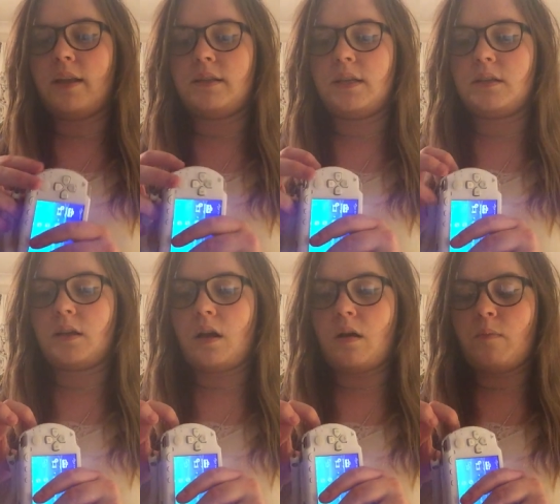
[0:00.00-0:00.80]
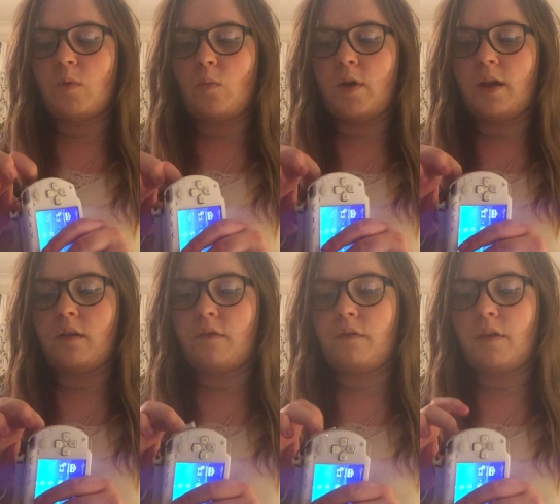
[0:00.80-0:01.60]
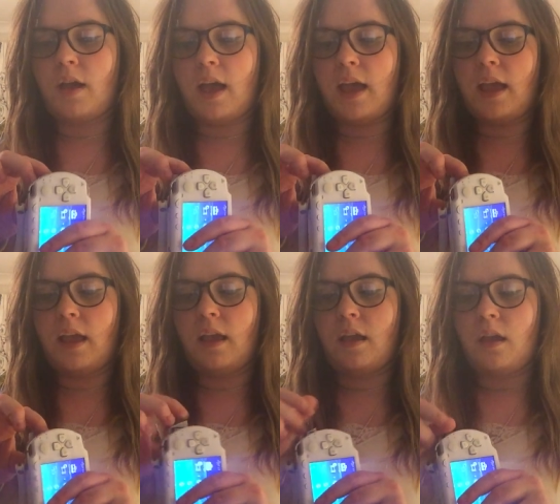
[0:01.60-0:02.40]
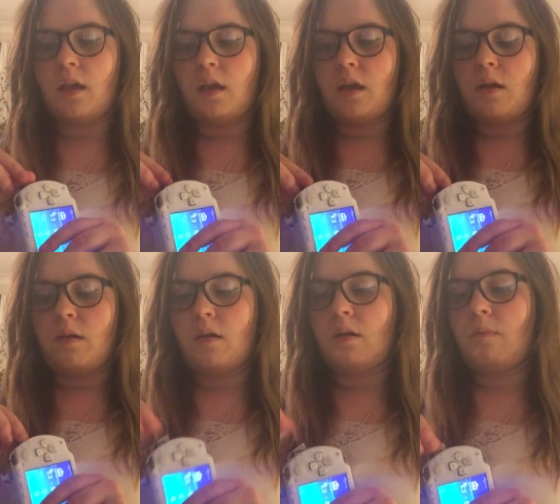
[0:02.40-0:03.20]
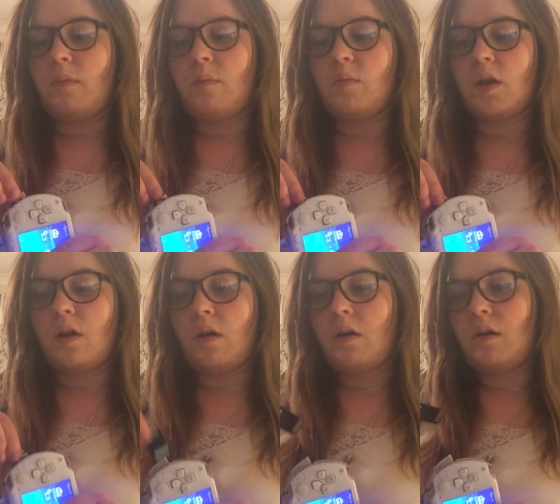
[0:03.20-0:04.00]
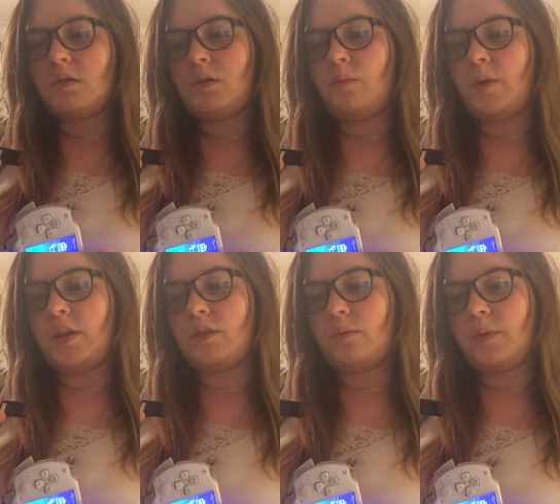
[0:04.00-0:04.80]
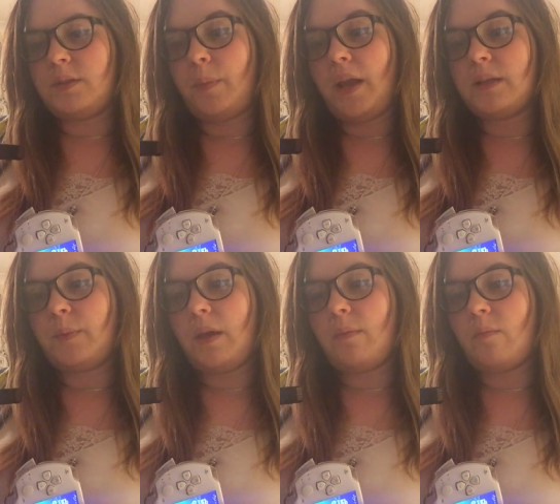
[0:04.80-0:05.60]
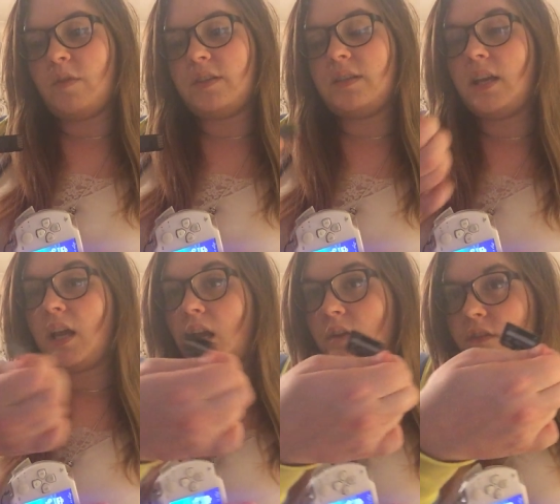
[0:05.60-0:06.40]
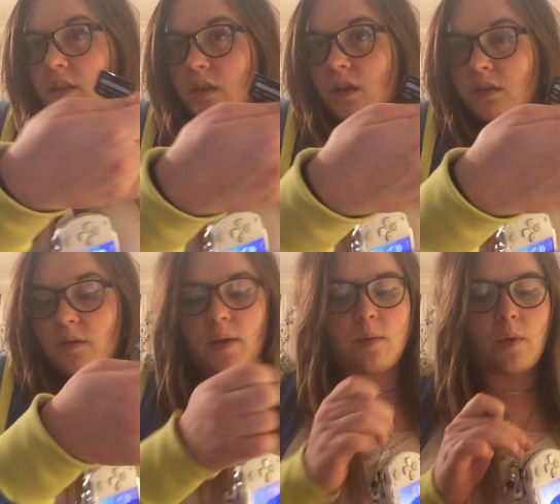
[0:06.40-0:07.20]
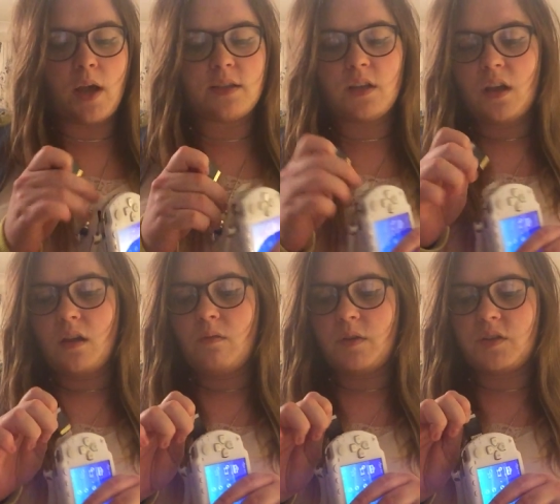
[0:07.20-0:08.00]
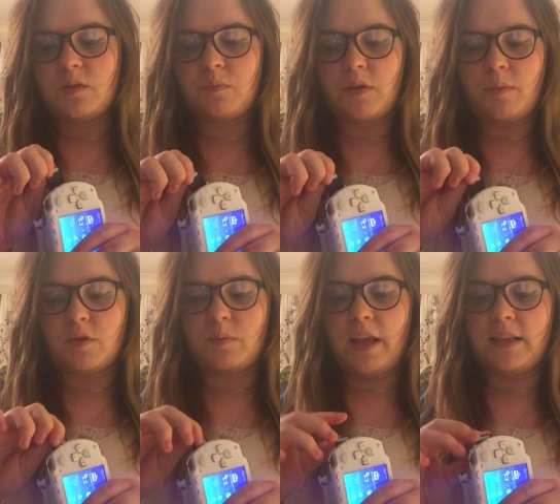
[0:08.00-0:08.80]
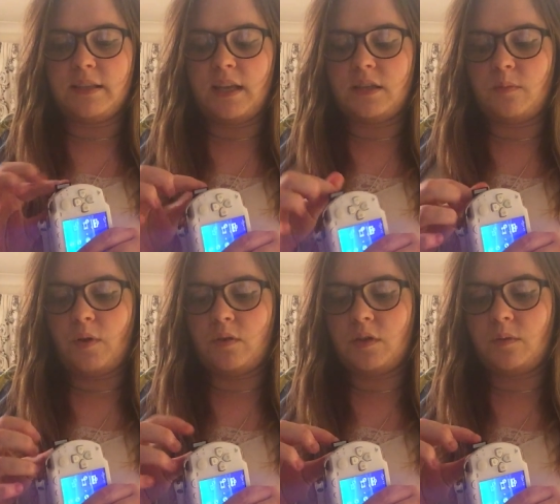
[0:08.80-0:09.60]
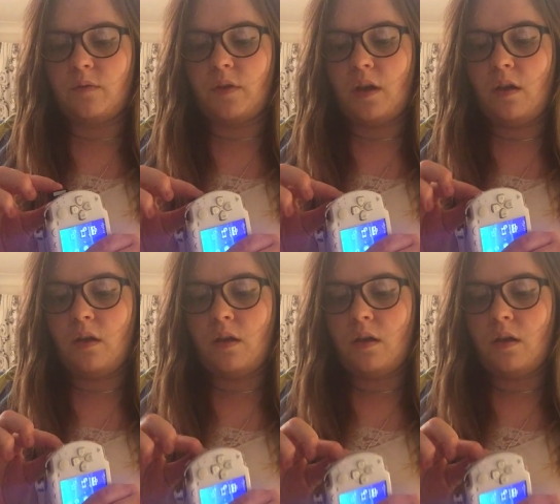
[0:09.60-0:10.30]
It did come with a memory card, which was a PSP memory stick for 32 megabytes, which is pretty much plenty, to be honest with you.